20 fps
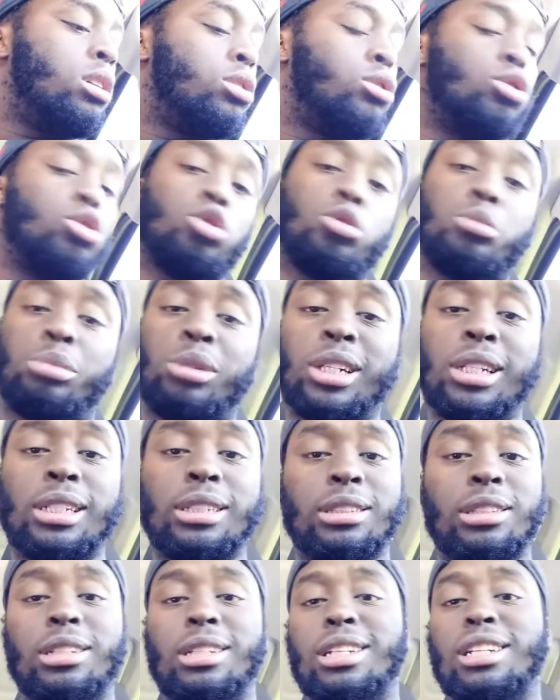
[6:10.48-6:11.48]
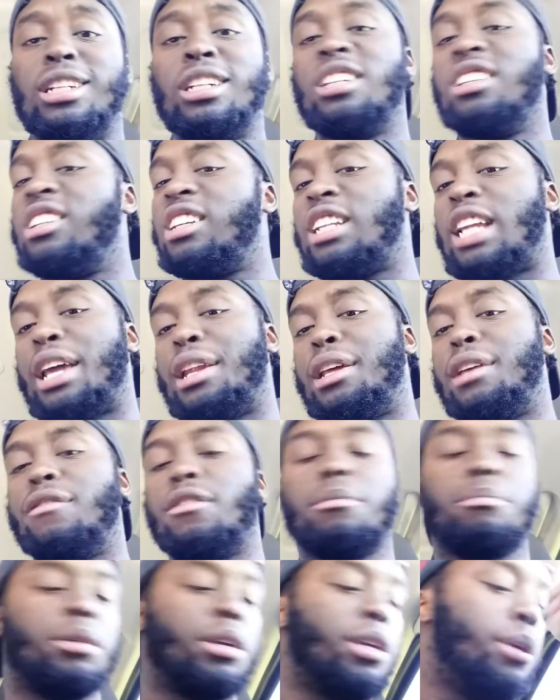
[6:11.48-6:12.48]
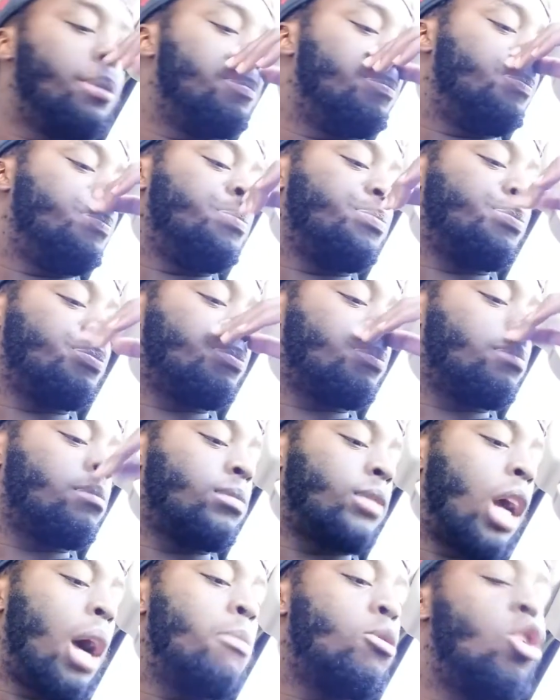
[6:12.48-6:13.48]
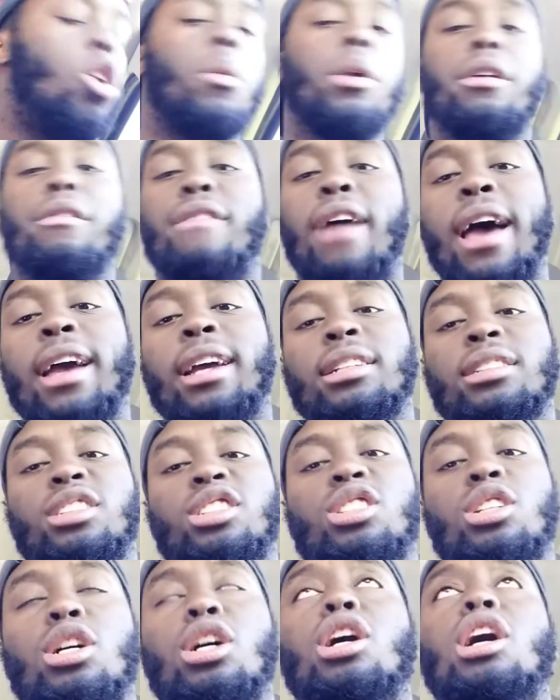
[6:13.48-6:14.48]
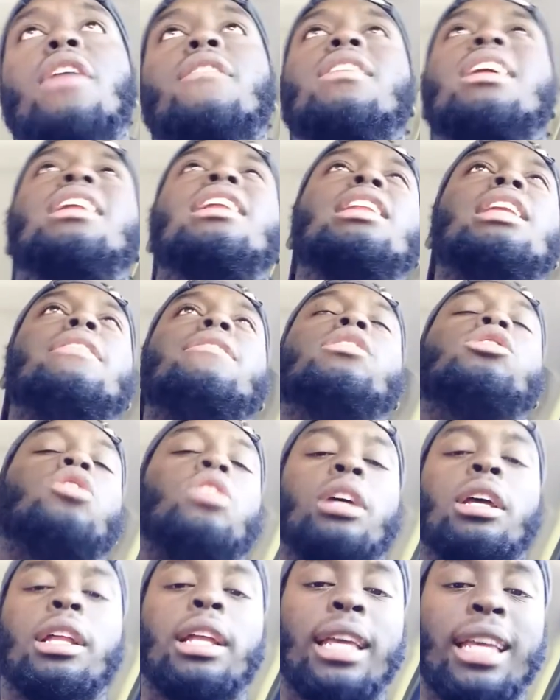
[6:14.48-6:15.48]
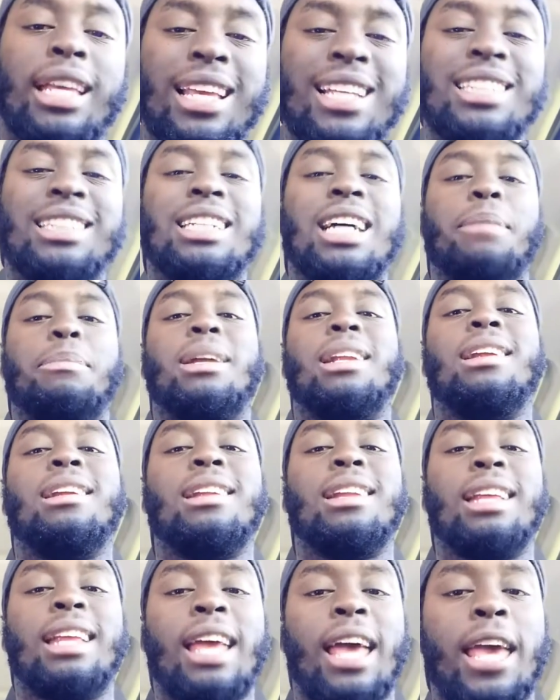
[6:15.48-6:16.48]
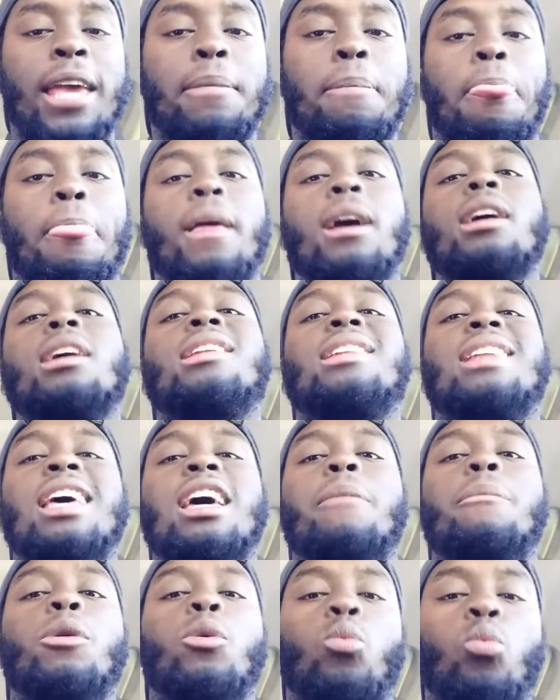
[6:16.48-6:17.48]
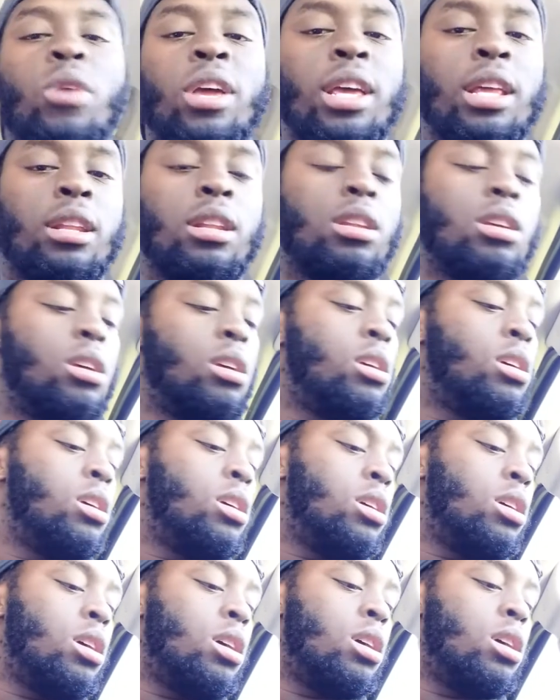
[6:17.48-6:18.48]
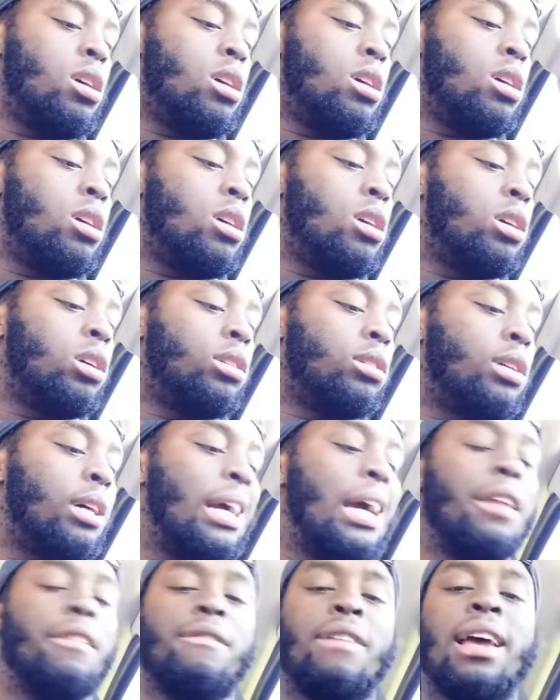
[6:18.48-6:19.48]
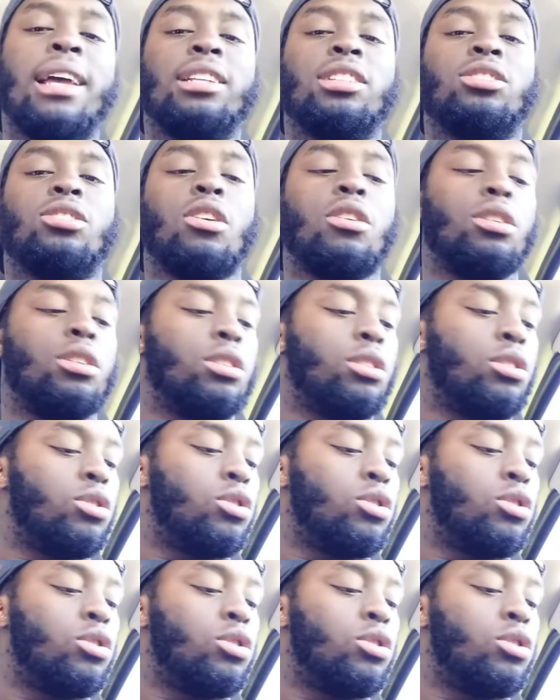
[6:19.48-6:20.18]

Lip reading: Drew Brees looked good, looking like the MVP. I'm going with the Vikings. I feel like the defense is going to get a key stop at the end of the game to help them win. I got the Vikings 30-28.